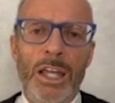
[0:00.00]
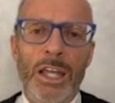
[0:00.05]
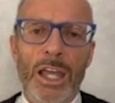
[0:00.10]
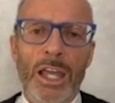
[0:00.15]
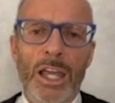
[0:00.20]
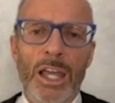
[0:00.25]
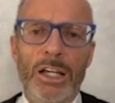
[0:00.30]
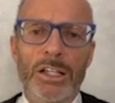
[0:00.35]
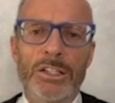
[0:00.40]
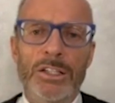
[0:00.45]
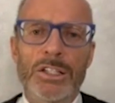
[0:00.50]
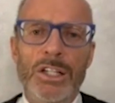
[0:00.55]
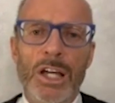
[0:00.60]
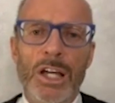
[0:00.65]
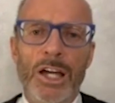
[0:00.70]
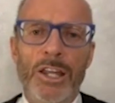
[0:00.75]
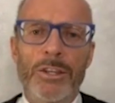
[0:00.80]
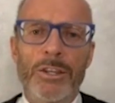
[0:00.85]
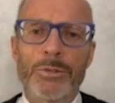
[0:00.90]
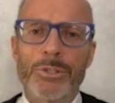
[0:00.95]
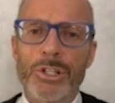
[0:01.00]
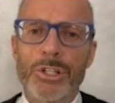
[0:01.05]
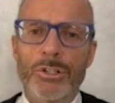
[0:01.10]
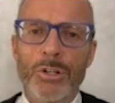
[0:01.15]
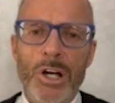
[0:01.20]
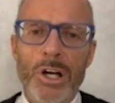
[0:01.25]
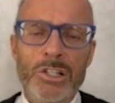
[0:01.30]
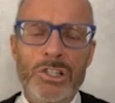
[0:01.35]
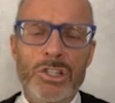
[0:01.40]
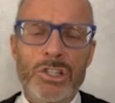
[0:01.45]
and there was a
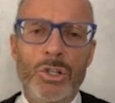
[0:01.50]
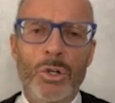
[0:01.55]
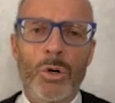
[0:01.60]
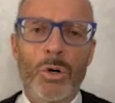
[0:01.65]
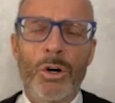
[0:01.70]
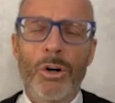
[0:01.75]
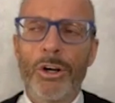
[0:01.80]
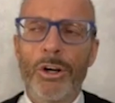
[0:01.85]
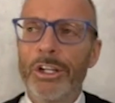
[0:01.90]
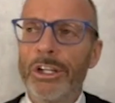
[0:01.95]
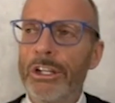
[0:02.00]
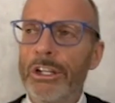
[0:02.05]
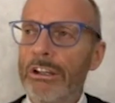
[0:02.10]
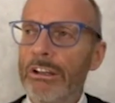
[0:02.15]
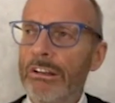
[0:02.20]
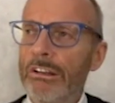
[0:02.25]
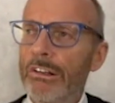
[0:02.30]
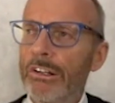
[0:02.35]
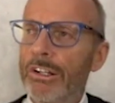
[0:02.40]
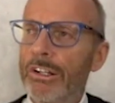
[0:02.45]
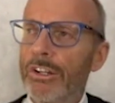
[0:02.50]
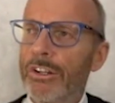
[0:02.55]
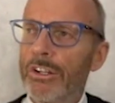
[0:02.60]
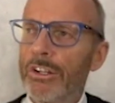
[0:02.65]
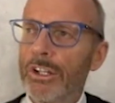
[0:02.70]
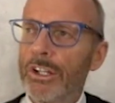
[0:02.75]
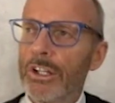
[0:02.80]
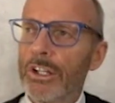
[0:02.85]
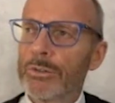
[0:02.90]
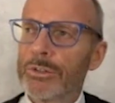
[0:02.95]
great story
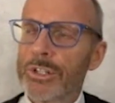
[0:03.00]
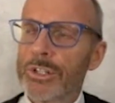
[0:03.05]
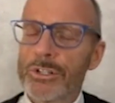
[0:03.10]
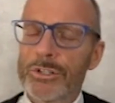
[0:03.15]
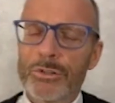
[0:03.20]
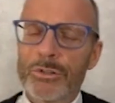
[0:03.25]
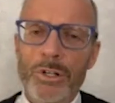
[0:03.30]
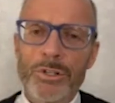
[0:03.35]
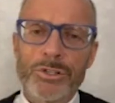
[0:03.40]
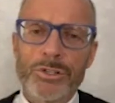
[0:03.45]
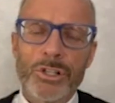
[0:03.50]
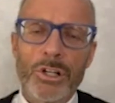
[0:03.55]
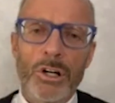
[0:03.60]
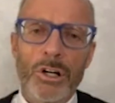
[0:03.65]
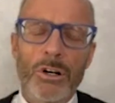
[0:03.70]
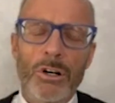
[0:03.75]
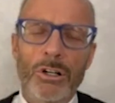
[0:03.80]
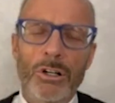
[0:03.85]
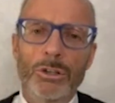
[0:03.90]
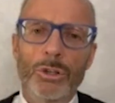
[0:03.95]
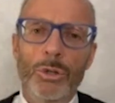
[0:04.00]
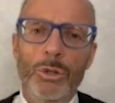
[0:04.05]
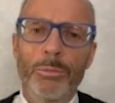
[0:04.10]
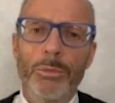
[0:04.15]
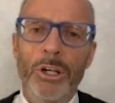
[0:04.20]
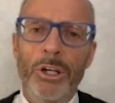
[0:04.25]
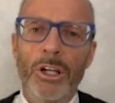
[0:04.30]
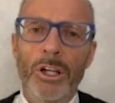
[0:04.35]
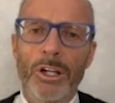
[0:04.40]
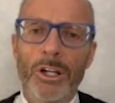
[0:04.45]
it was either Toronto Star or Globe Mail,